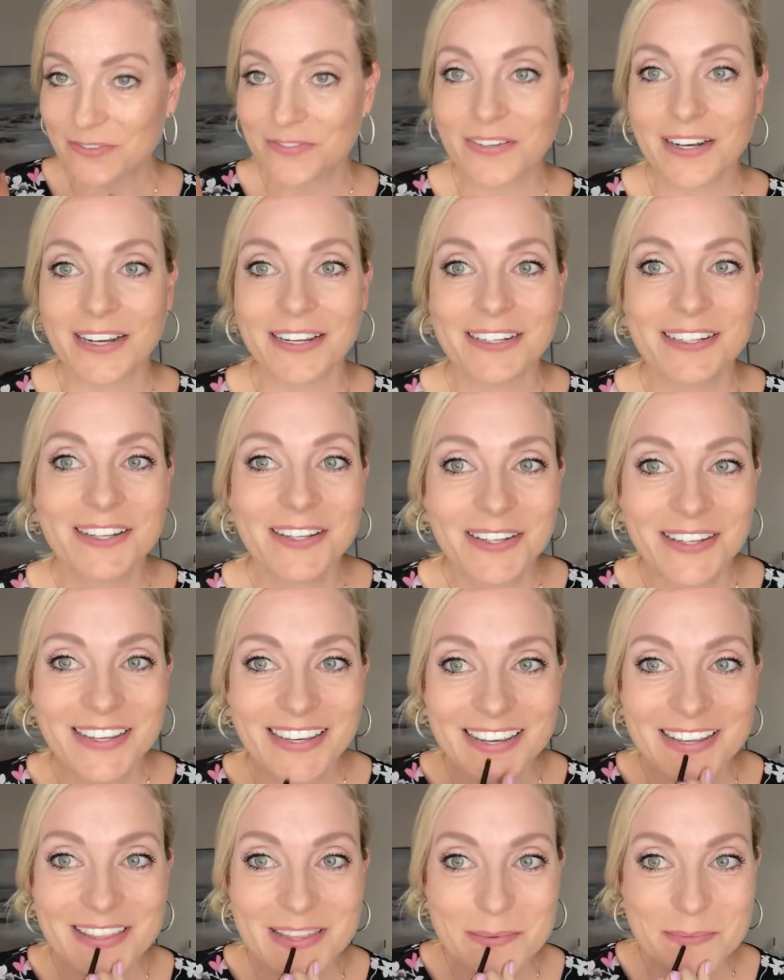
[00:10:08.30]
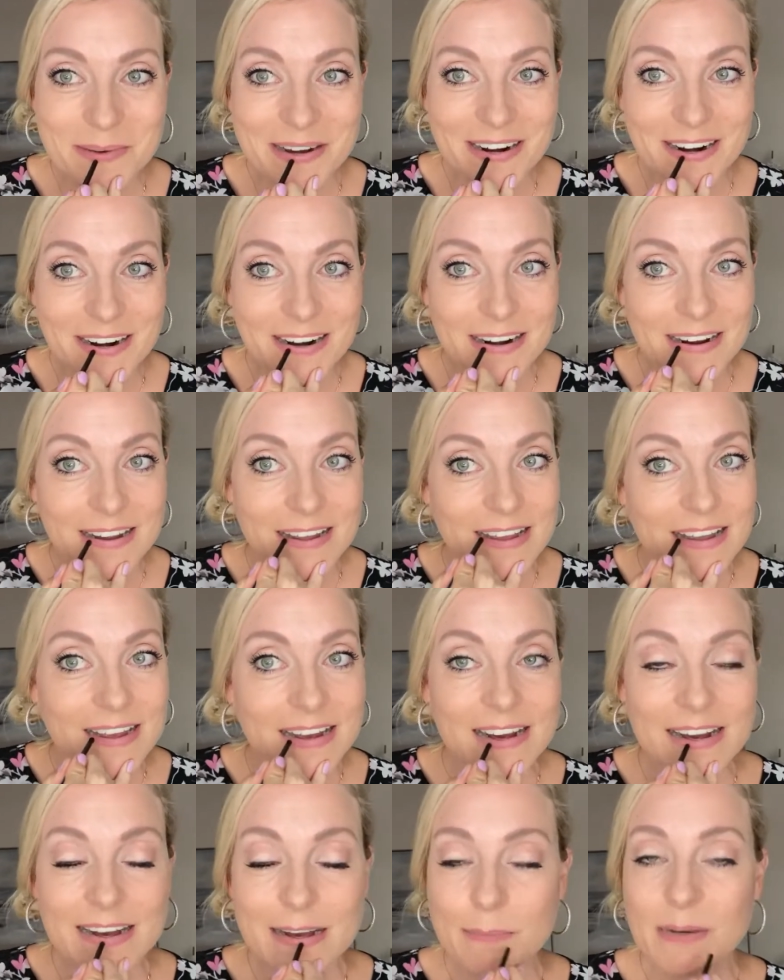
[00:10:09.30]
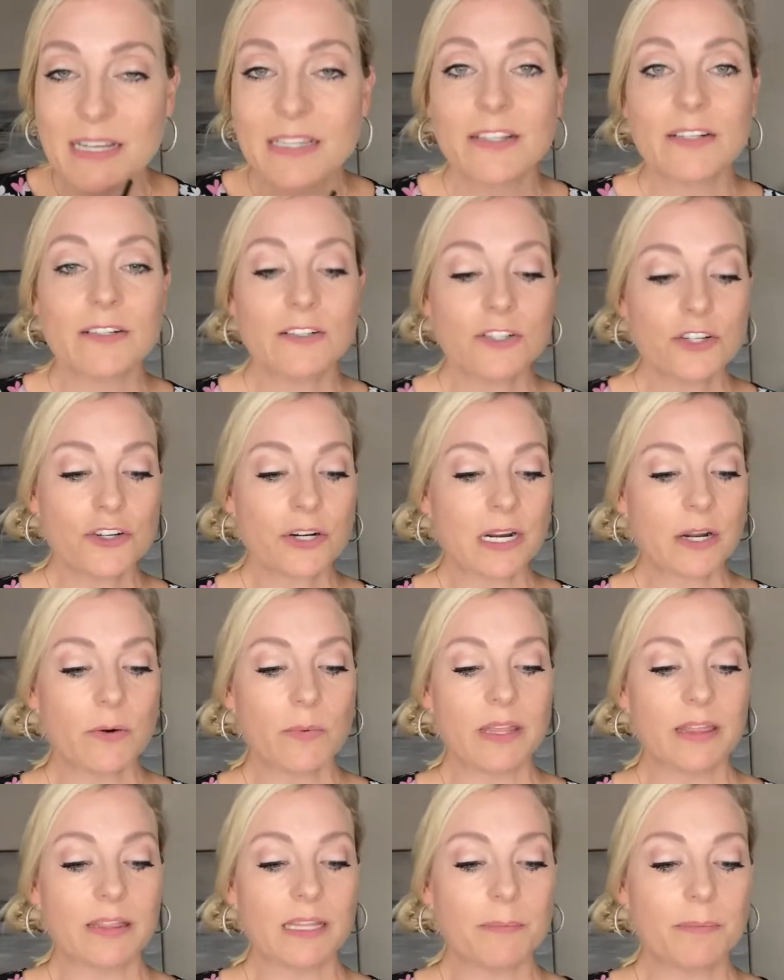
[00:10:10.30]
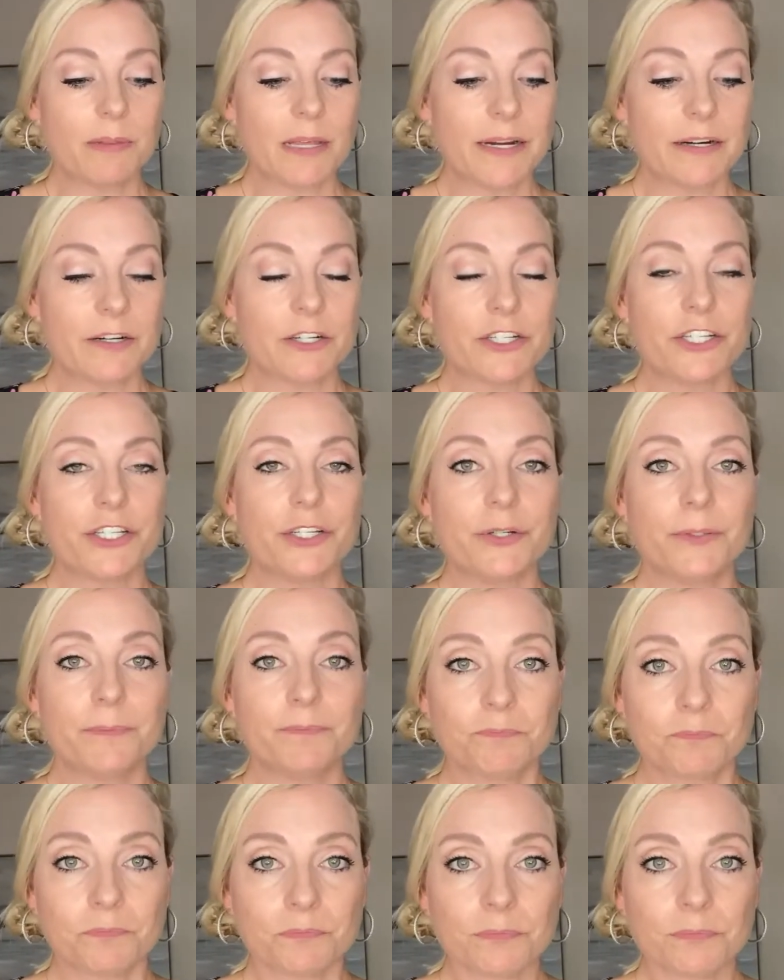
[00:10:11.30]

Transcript: fun looking in the mirror. Um, little trick with lip liner too.